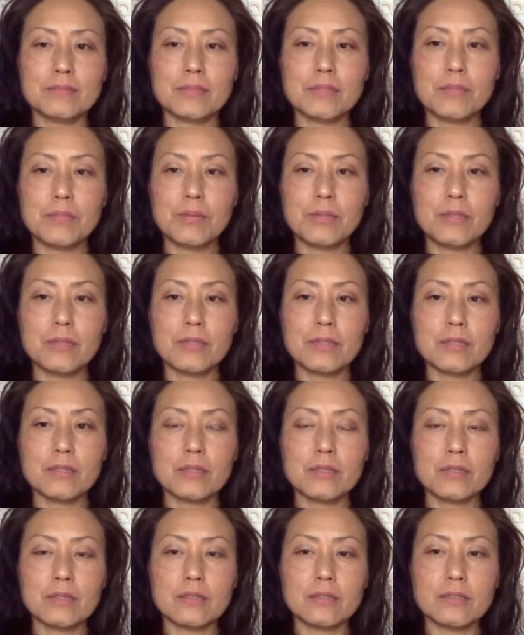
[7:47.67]
depending
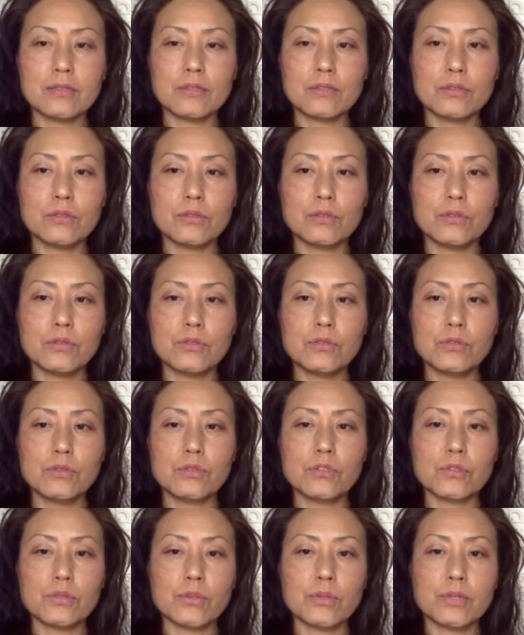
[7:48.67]
on
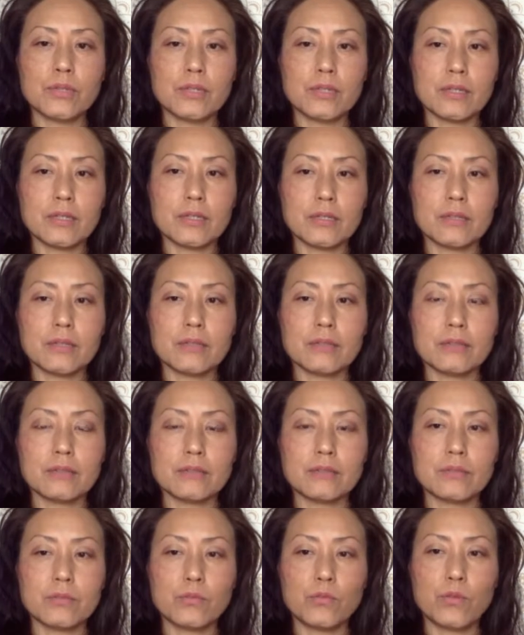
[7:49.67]
who's joining
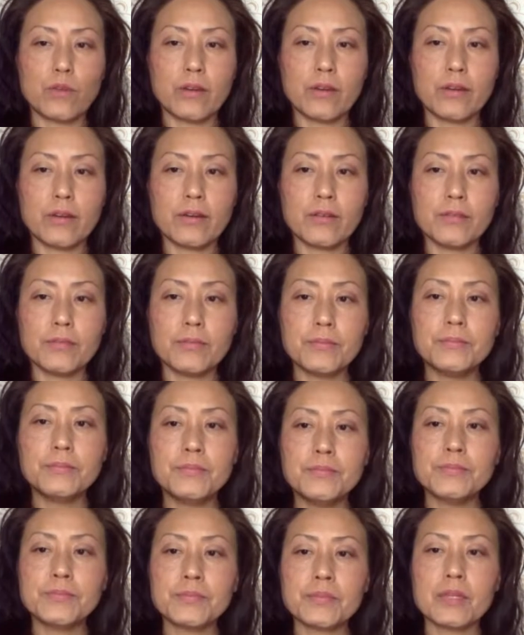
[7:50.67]
from where.
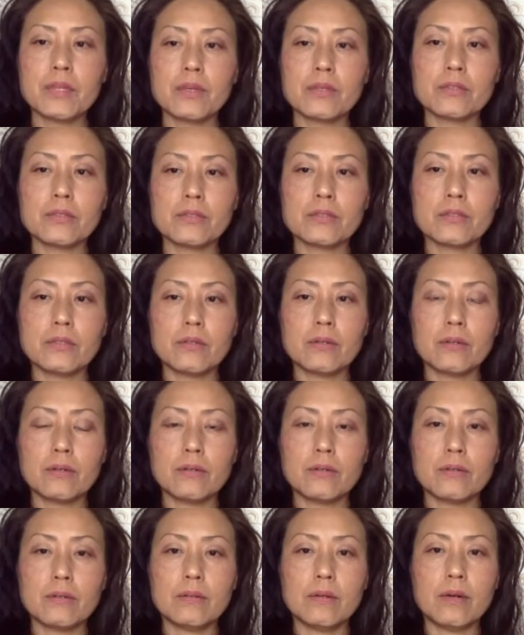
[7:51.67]

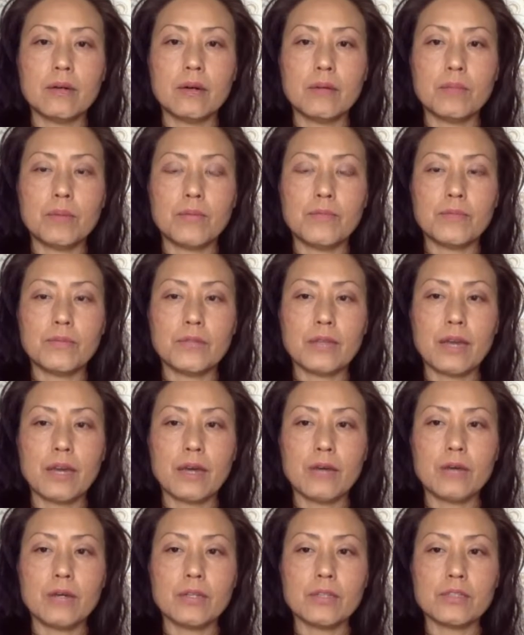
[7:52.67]
So, but for
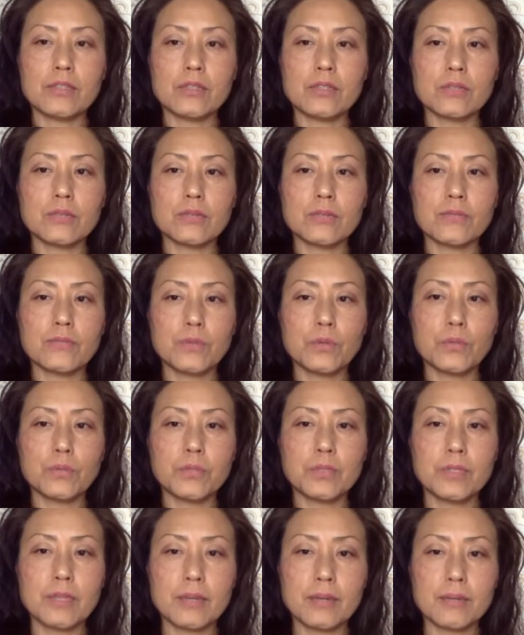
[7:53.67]
now, I started with 4
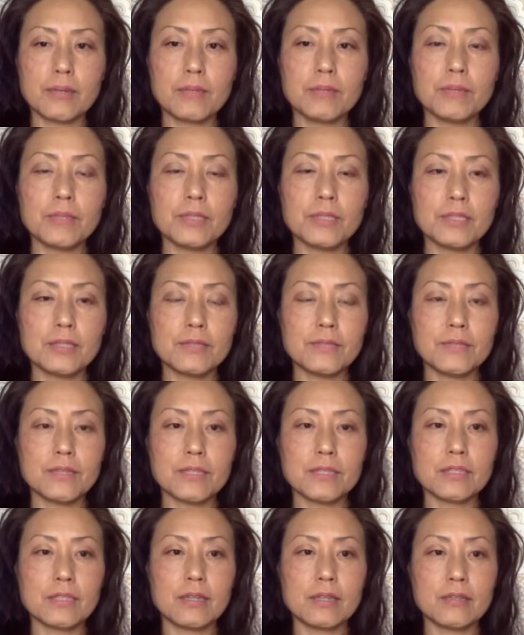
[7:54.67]
p.m.
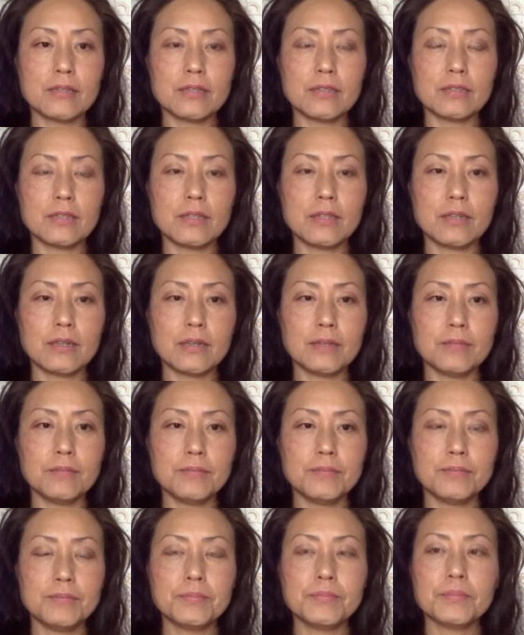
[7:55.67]
Pacific Standard
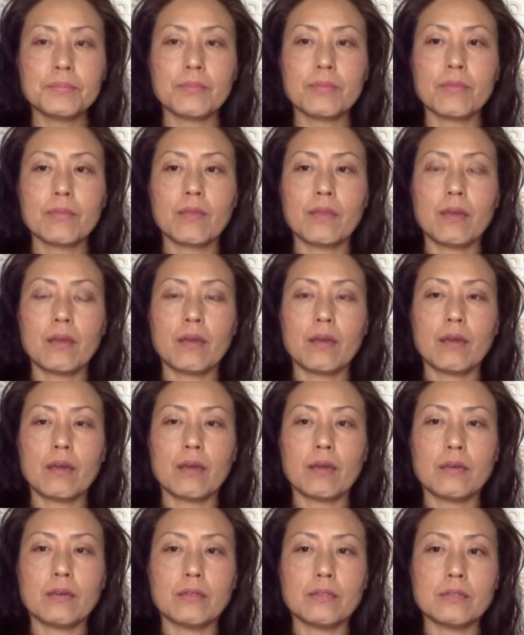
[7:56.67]
Time.
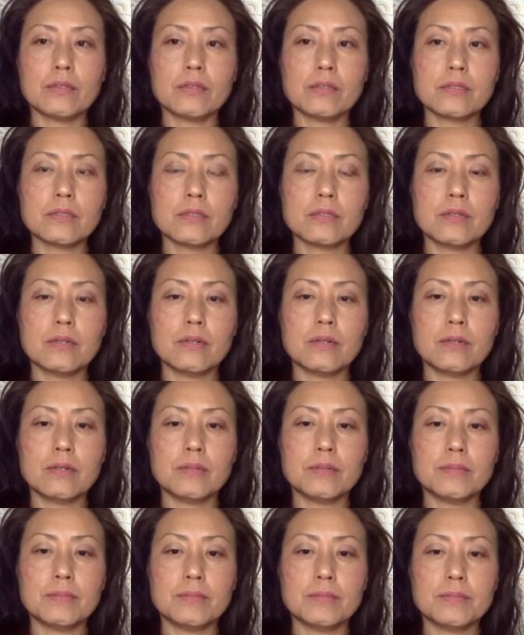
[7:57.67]
And
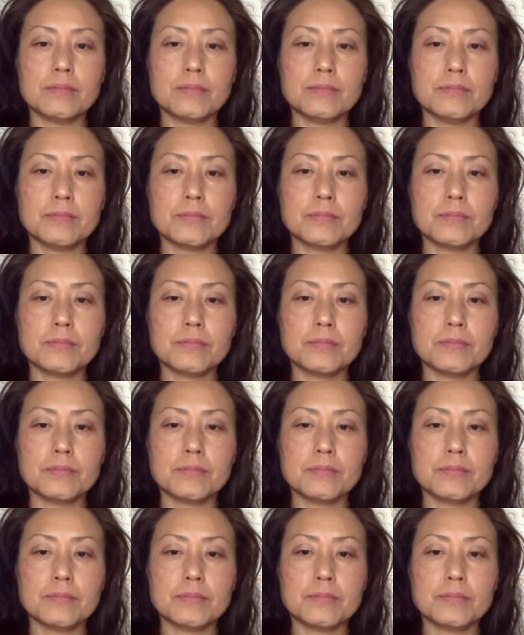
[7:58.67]
on